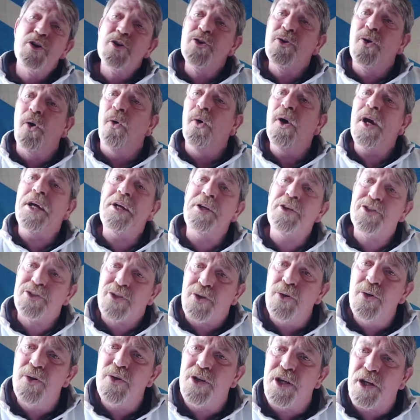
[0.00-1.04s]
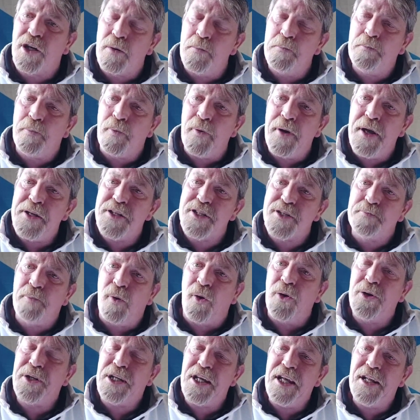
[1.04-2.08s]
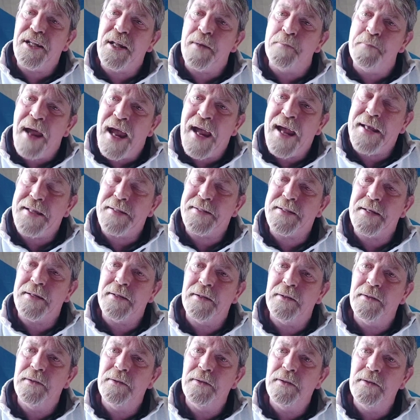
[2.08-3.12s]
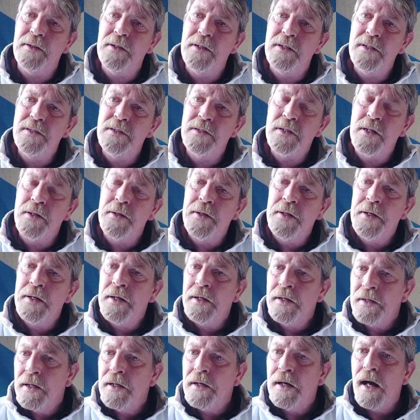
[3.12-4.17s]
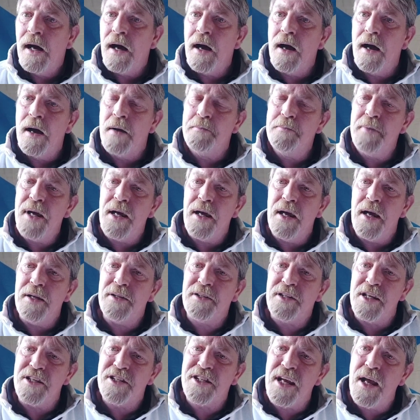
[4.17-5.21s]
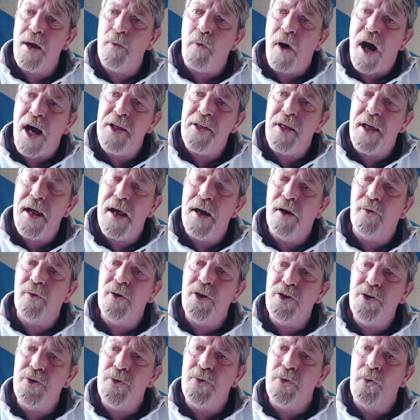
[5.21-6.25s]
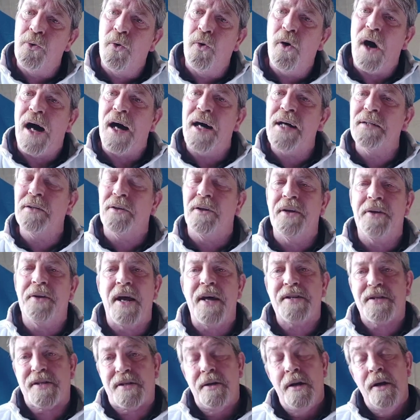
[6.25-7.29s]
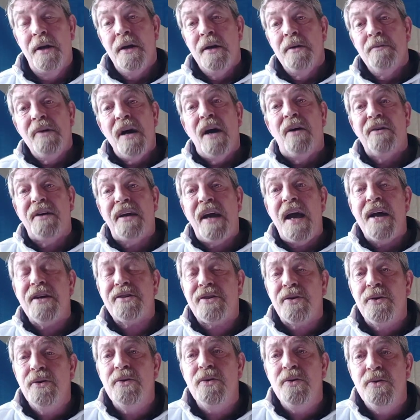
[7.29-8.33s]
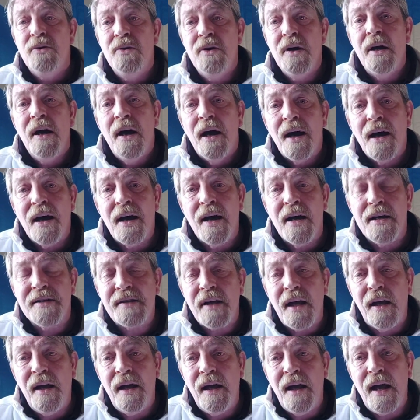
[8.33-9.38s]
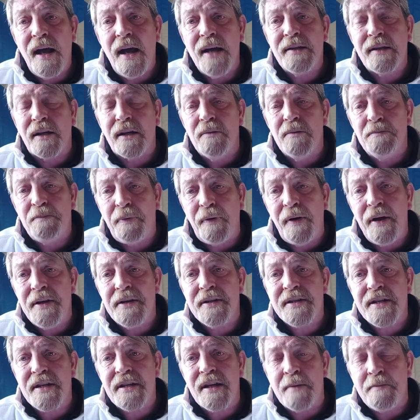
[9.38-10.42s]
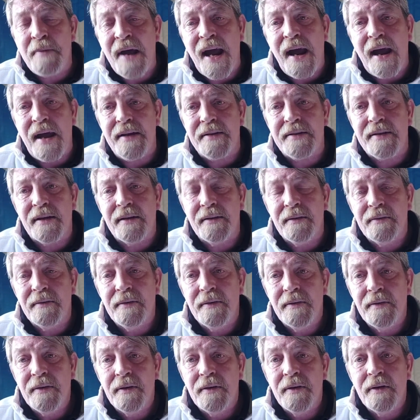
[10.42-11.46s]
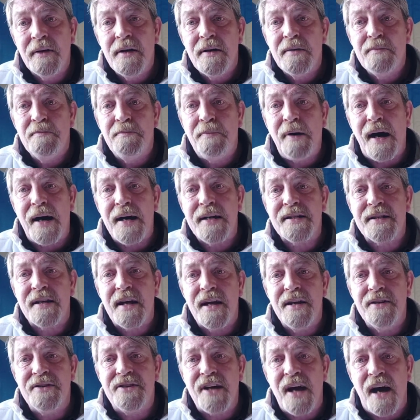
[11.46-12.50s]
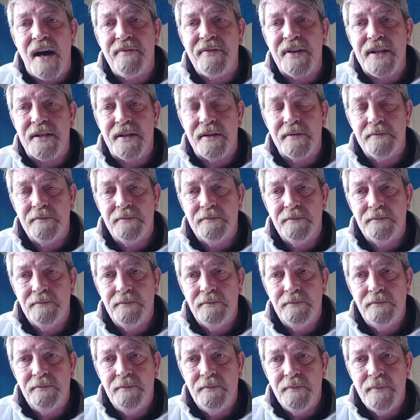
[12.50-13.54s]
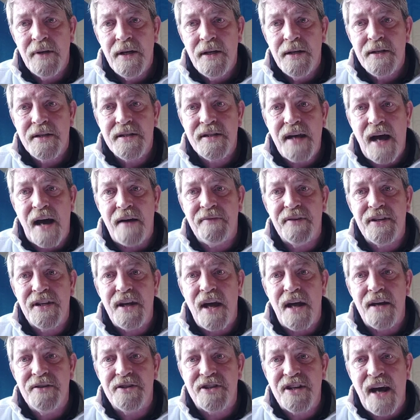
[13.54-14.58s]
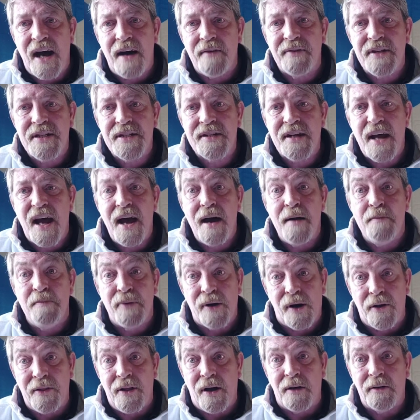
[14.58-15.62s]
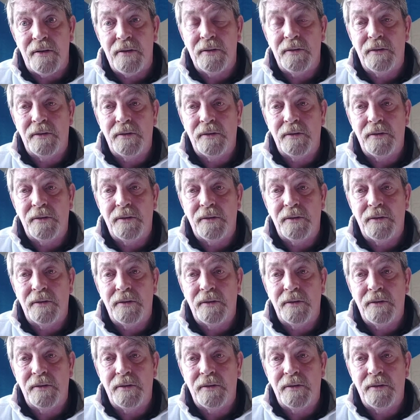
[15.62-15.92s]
going to the complaints body at the Met to say, why the hell are you no handling this? Well, guess who is a head of complaints at the Met? Baz Javid. Savid Javid's brother.